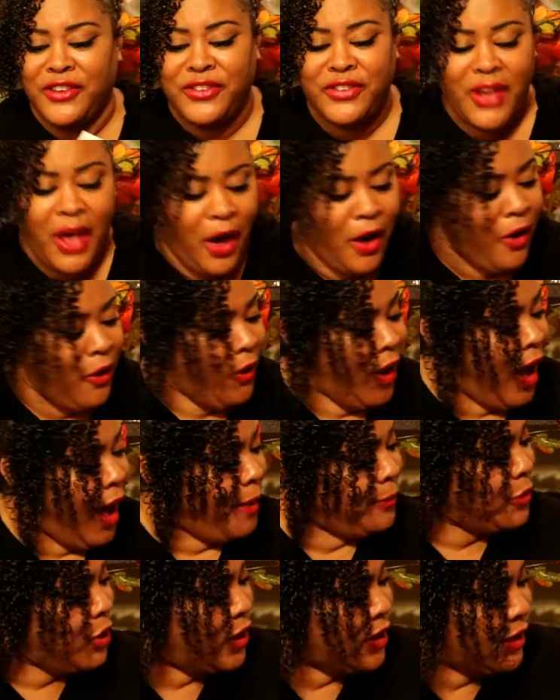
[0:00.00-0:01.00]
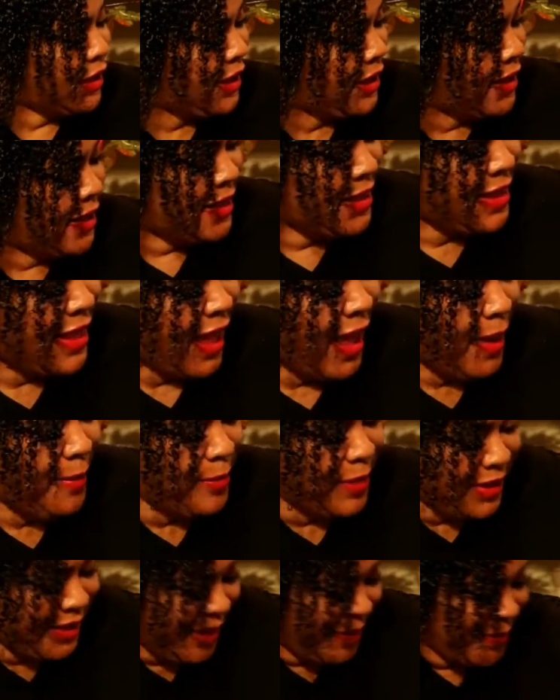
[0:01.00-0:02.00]
So I'm going to end
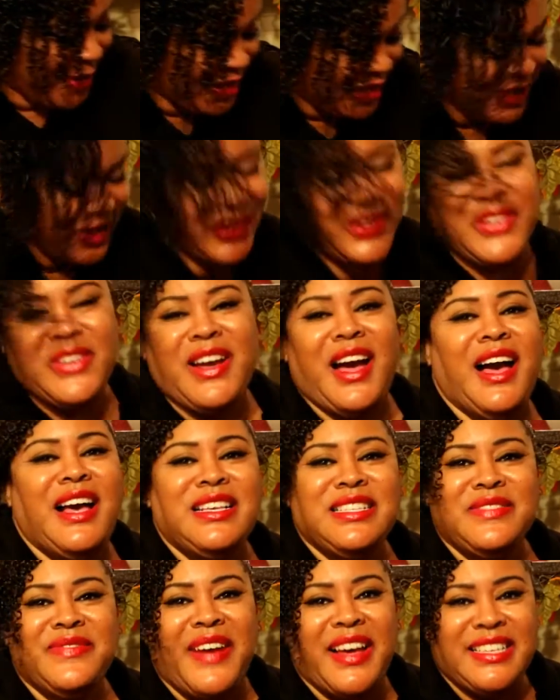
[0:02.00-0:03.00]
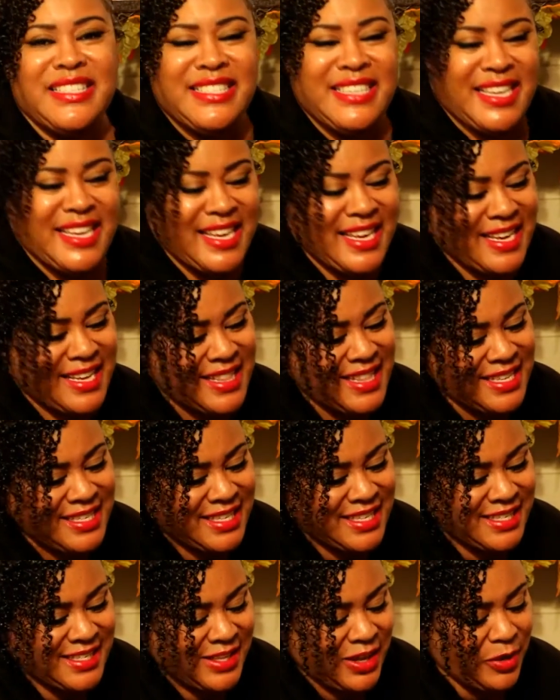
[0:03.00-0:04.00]
that, but let me show you guys my tea.
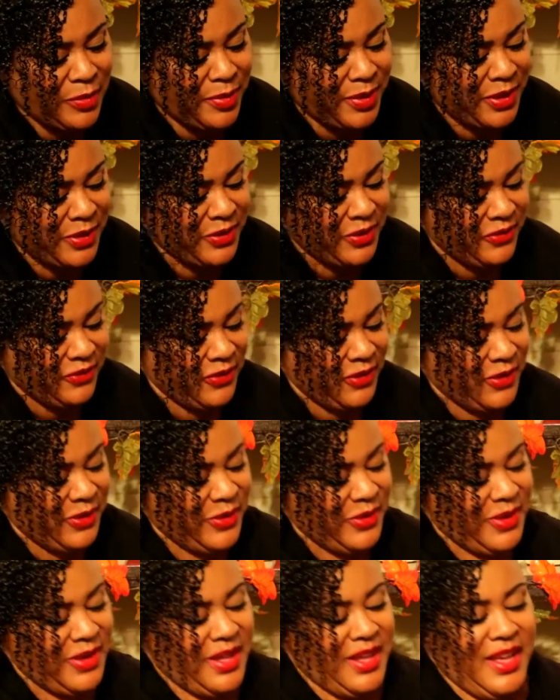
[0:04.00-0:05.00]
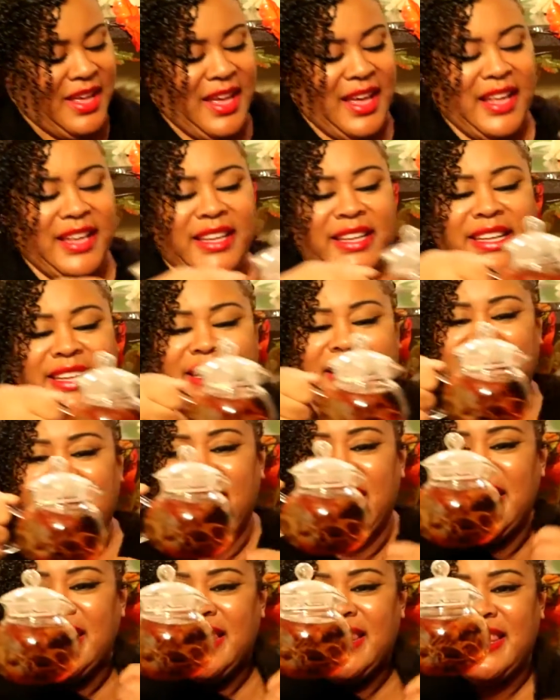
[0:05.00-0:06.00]
This is so beautiful.
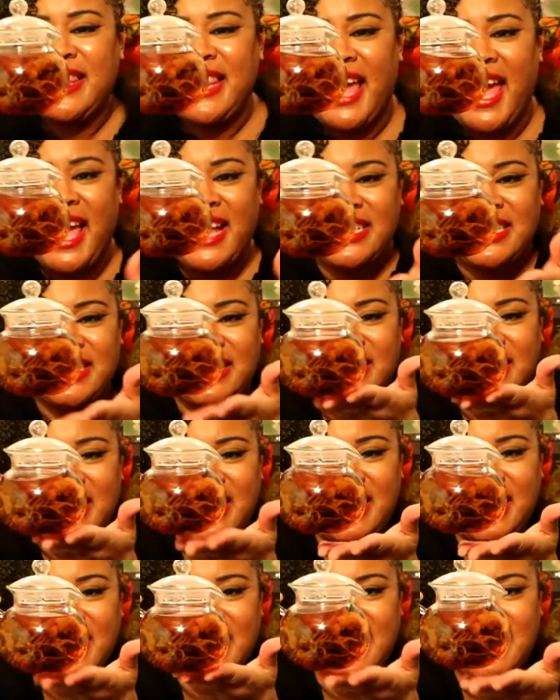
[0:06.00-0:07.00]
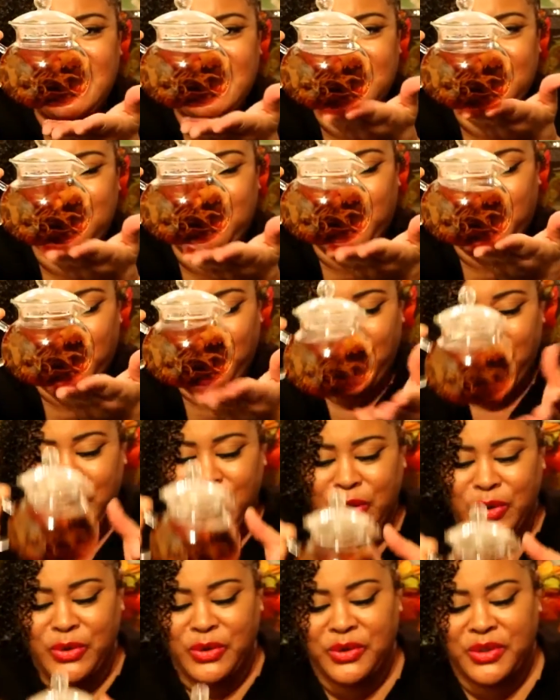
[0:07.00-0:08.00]
Look at that. She is
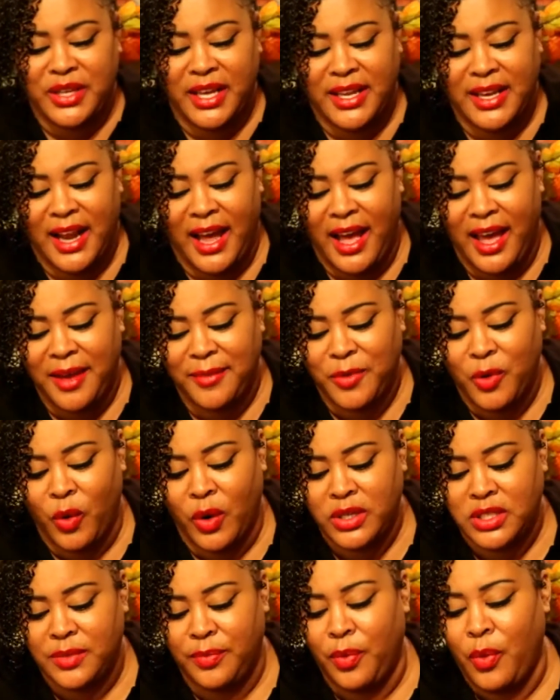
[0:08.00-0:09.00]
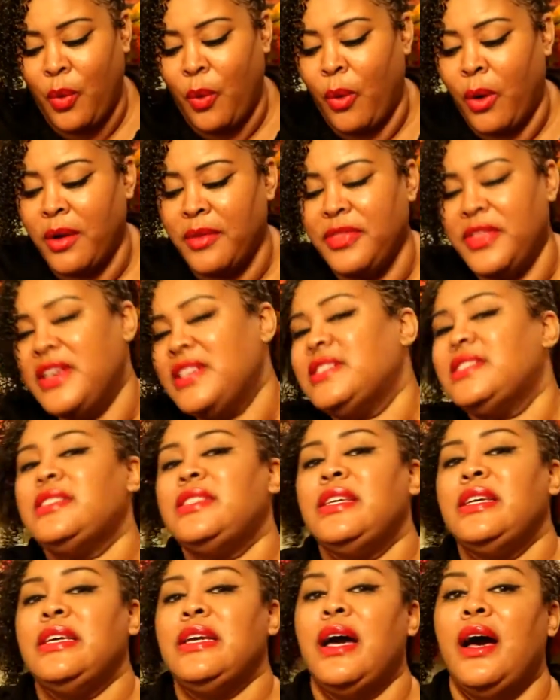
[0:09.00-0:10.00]
brewed. And I'm going to pour this
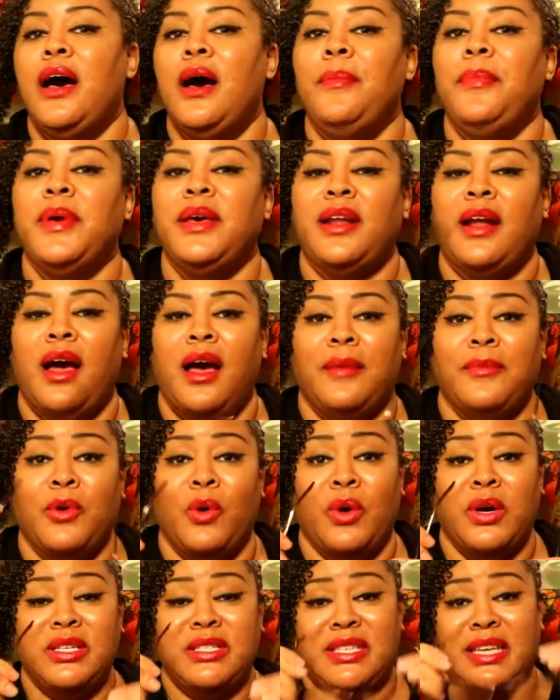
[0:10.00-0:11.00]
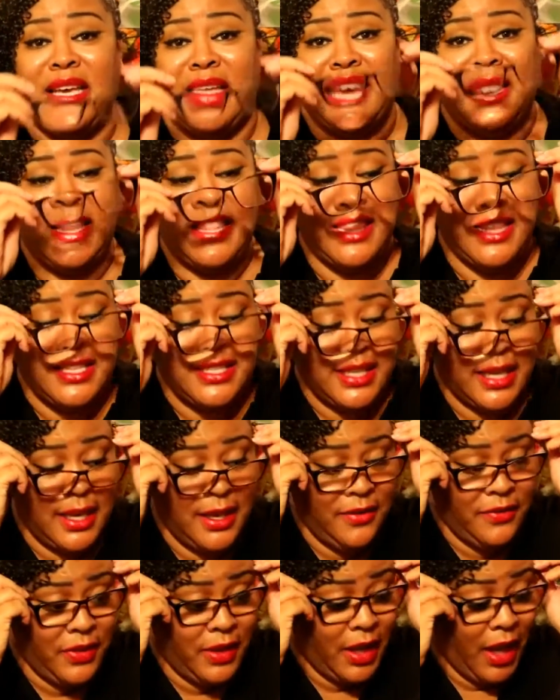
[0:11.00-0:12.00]
tea up and I'm going to end this
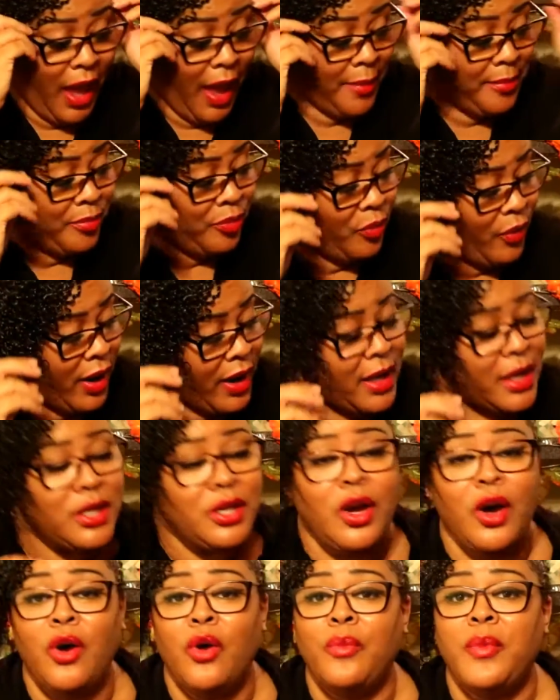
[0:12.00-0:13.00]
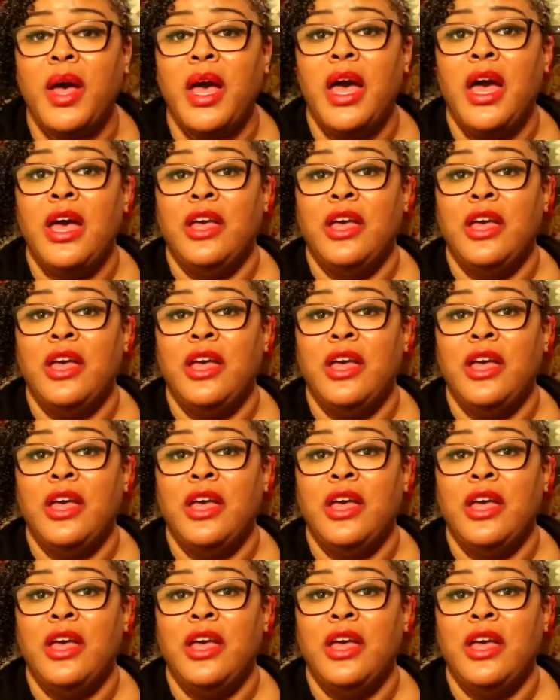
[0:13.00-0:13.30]
evening. I pray and hope